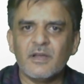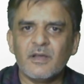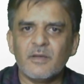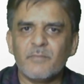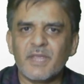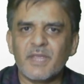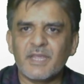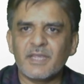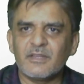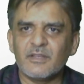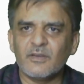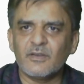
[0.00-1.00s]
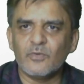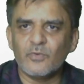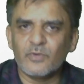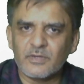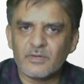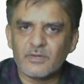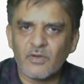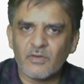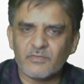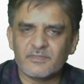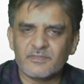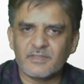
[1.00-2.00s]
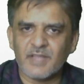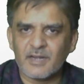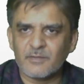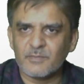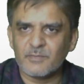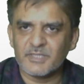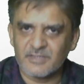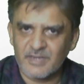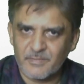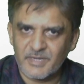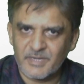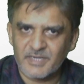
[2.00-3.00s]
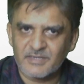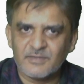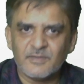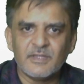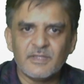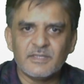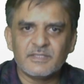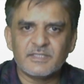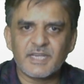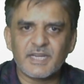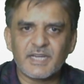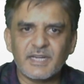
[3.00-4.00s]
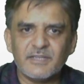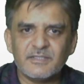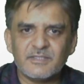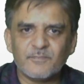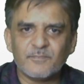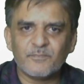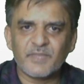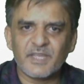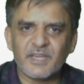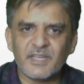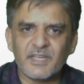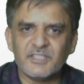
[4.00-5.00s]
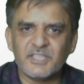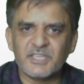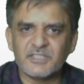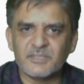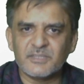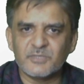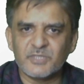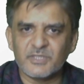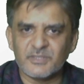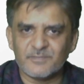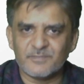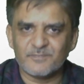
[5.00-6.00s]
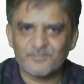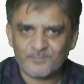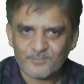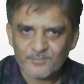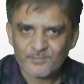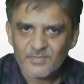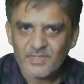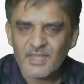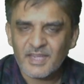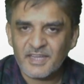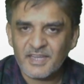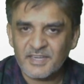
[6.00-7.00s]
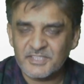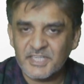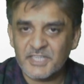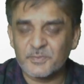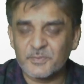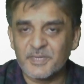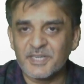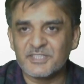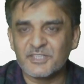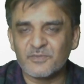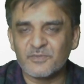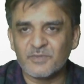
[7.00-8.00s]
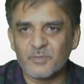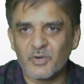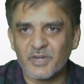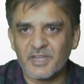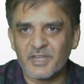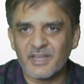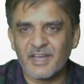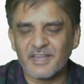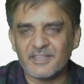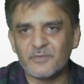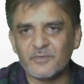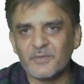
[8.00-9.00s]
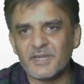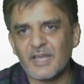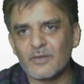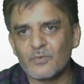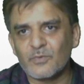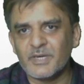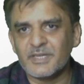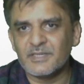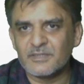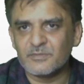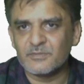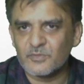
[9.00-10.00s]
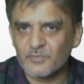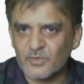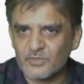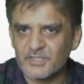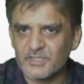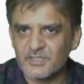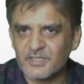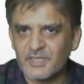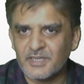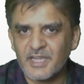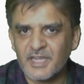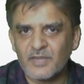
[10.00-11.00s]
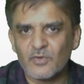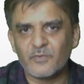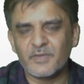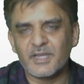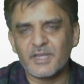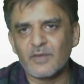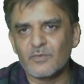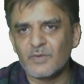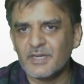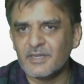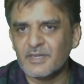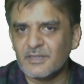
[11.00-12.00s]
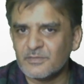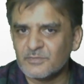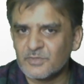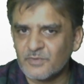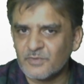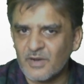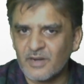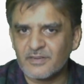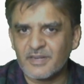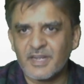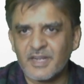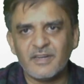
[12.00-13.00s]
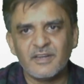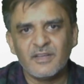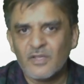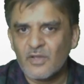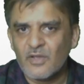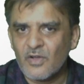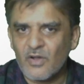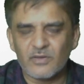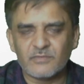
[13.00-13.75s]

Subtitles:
making the load of that much limit. Second is the energy consumption, energy expenditure of the body. Either we calculate in terms of oxygen intake, or we calculate in terms of heart rate, or